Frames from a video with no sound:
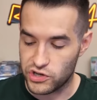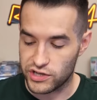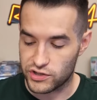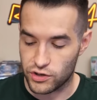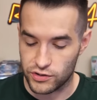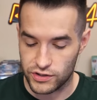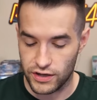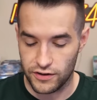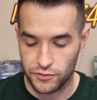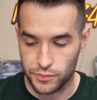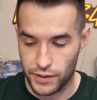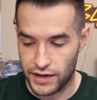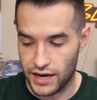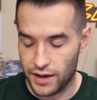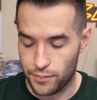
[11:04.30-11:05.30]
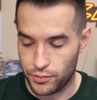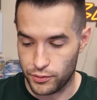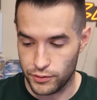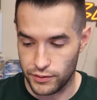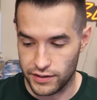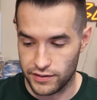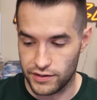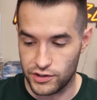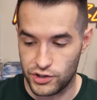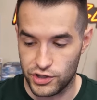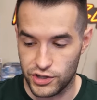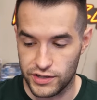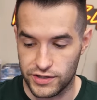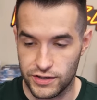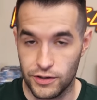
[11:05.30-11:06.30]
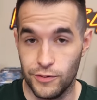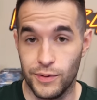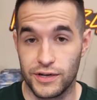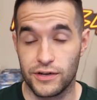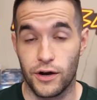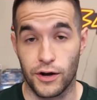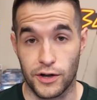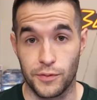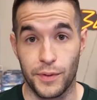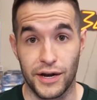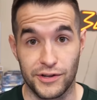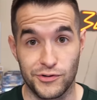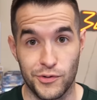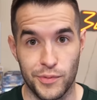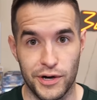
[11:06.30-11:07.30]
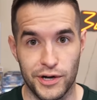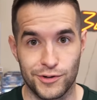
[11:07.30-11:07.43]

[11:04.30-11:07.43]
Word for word: we jinxed ourselves by not pulling the Genzo, by talking about it too